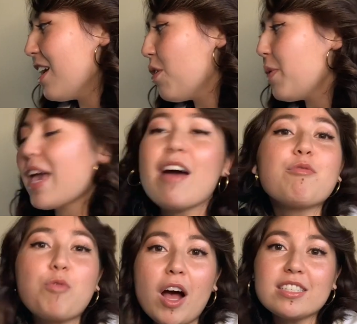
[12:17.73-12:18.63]
We have
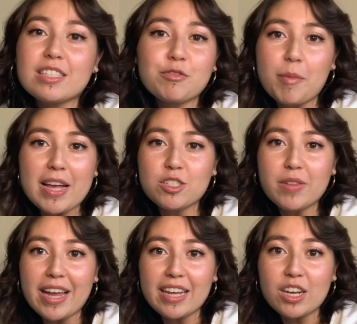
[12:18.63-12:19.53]
Rosalind from As You
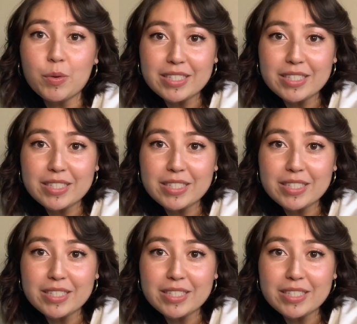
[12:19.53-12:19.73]
Like It, who is